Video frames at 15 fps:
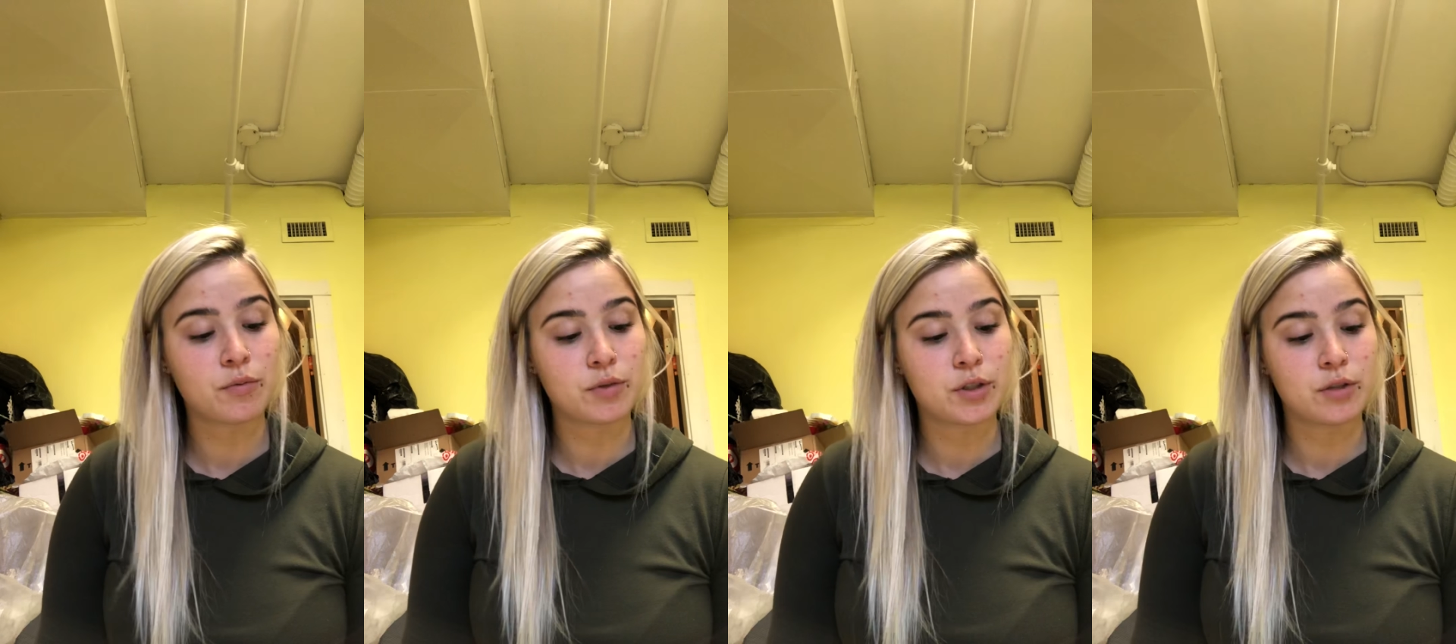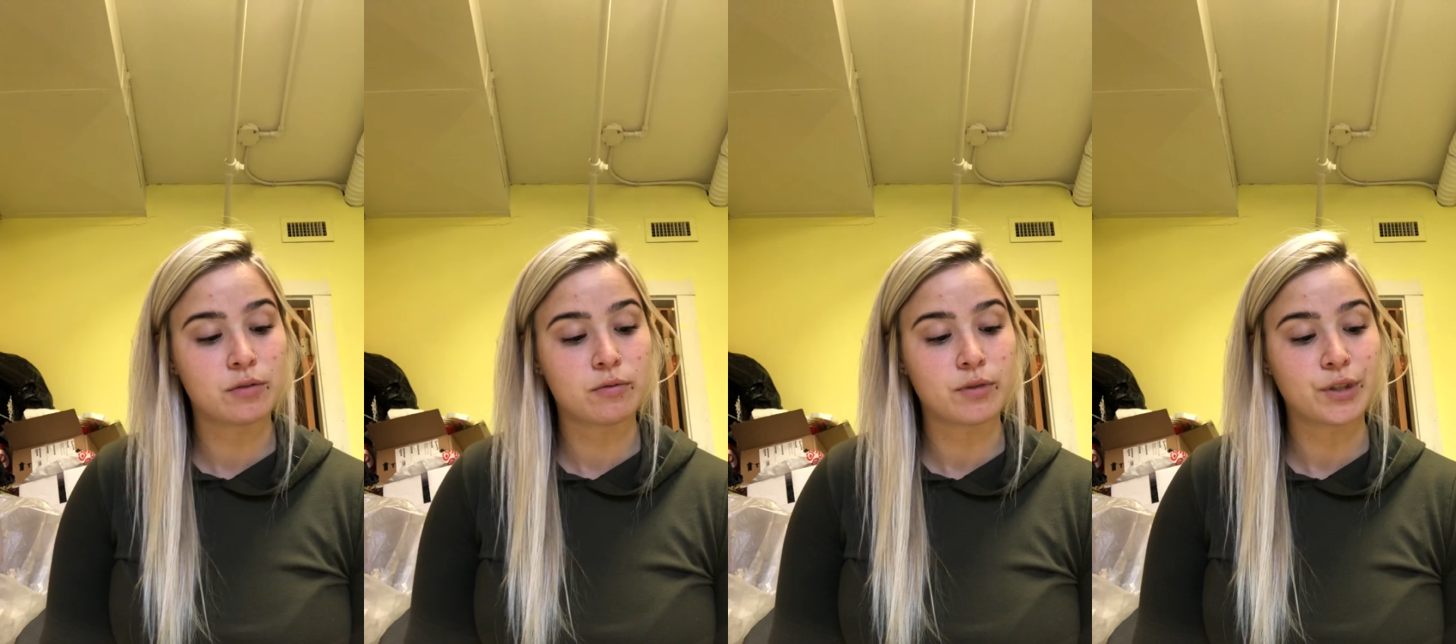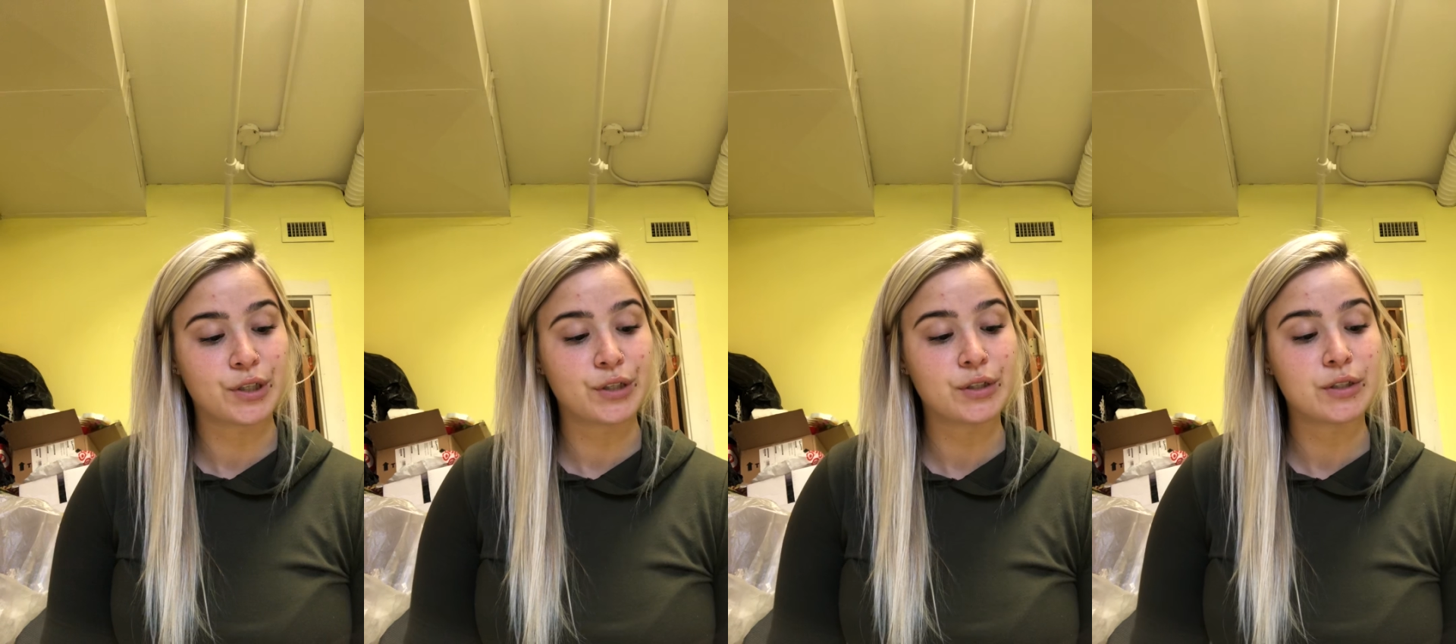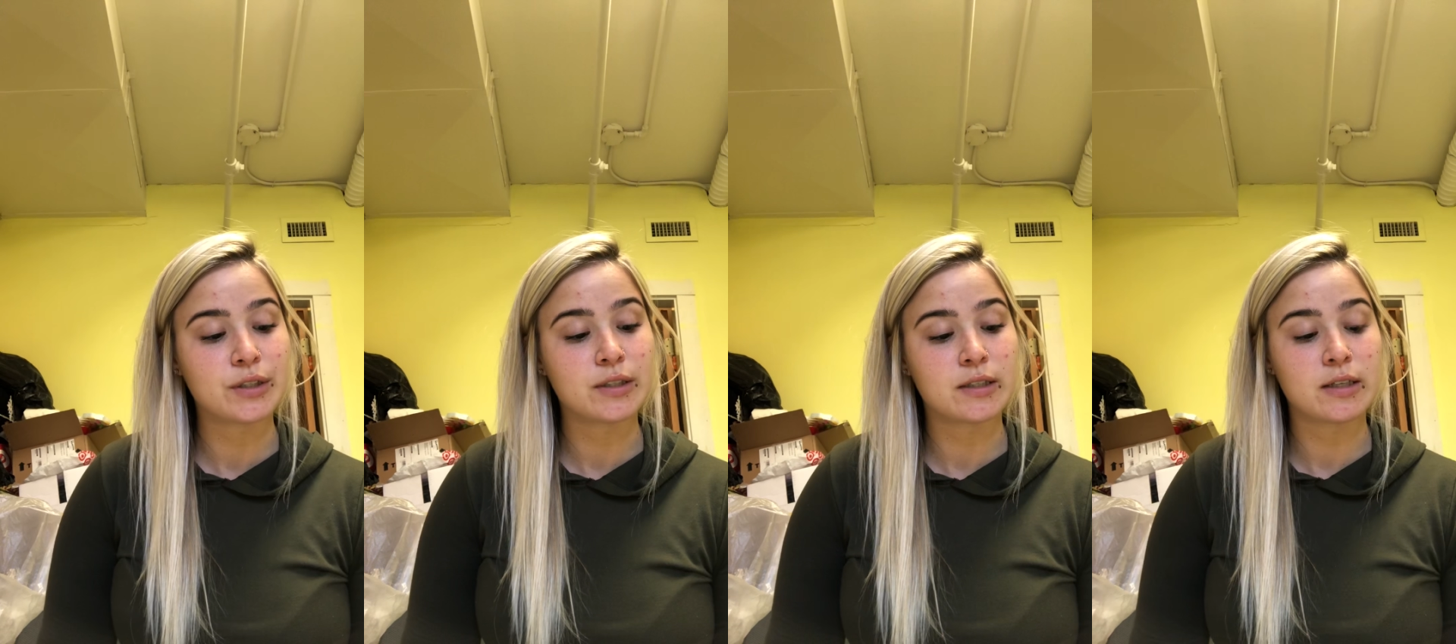which is really good
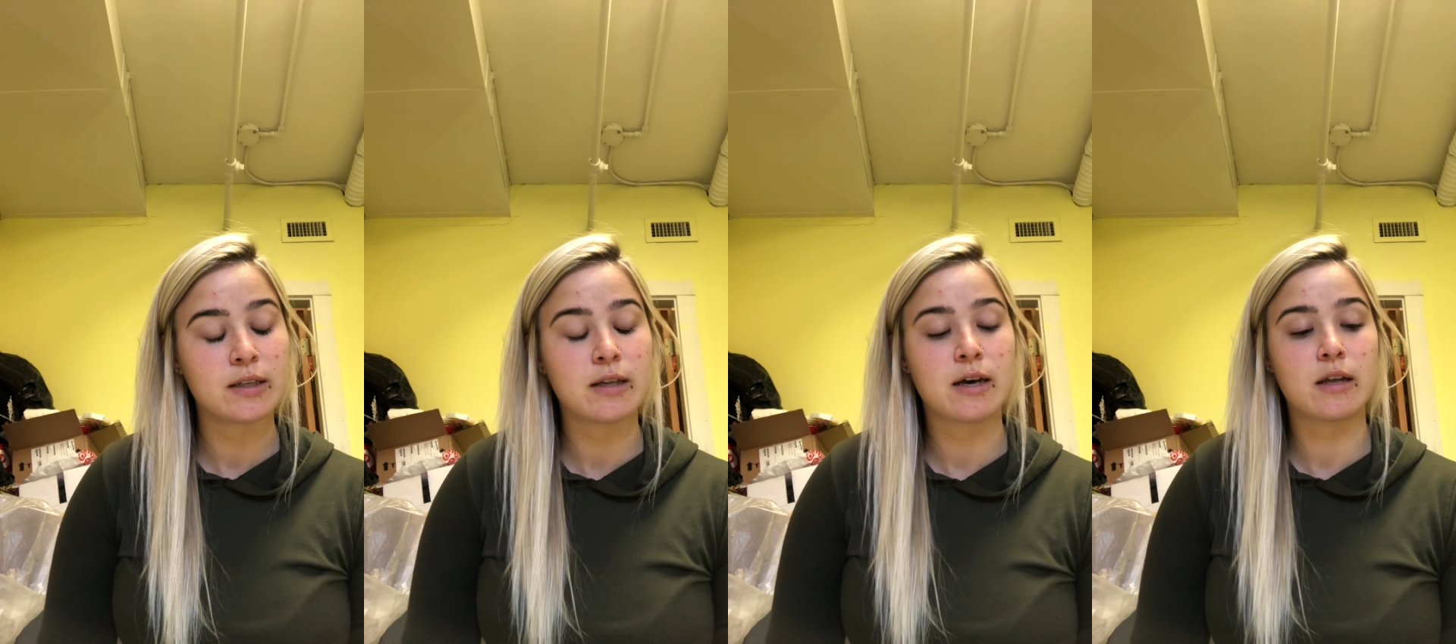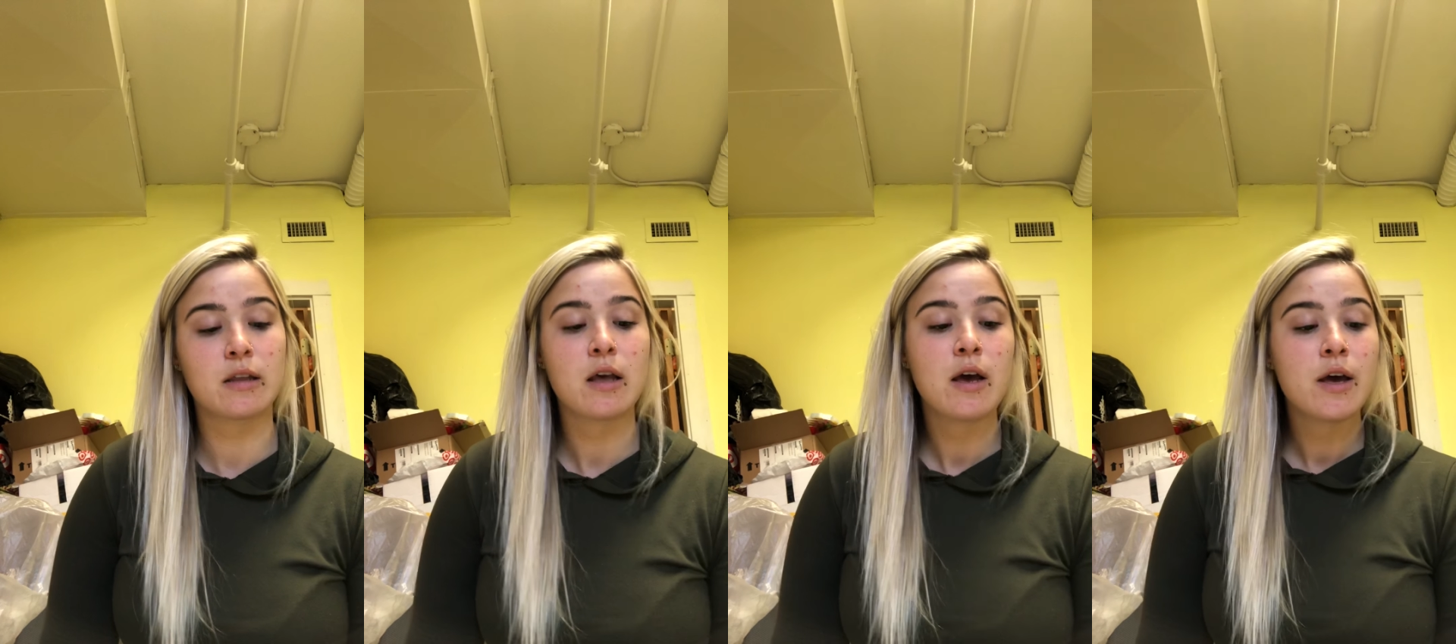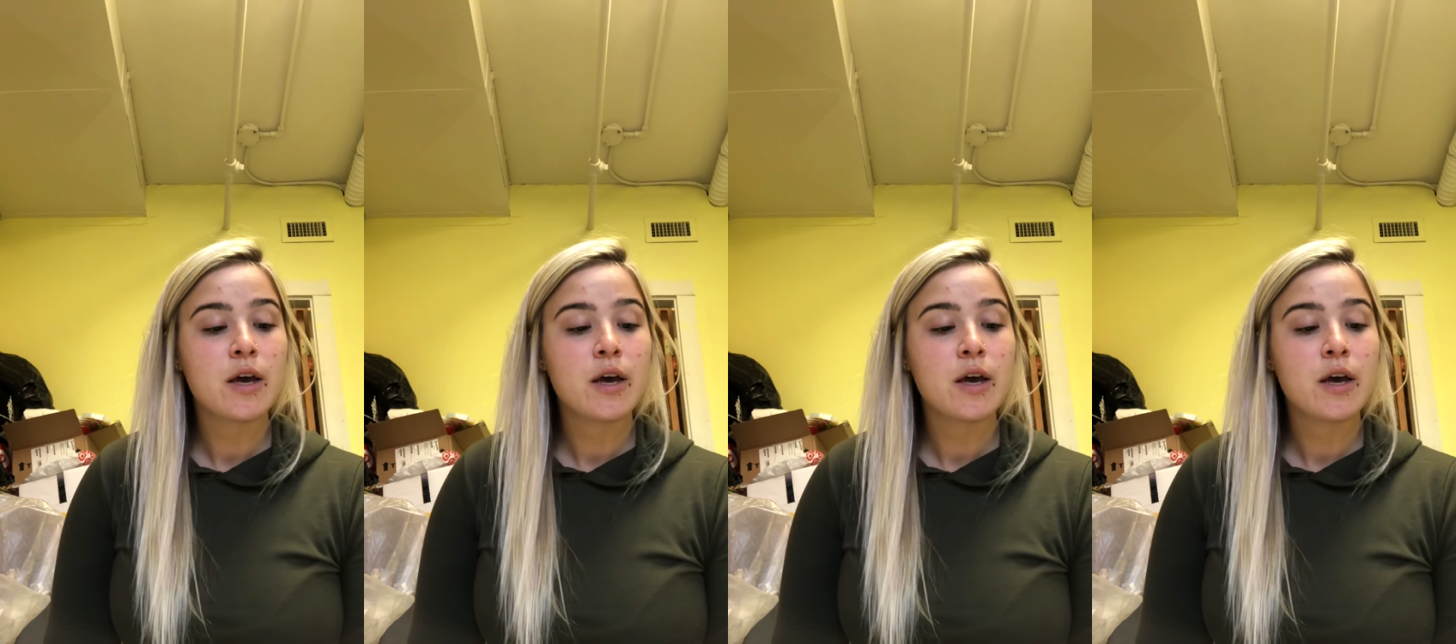to see that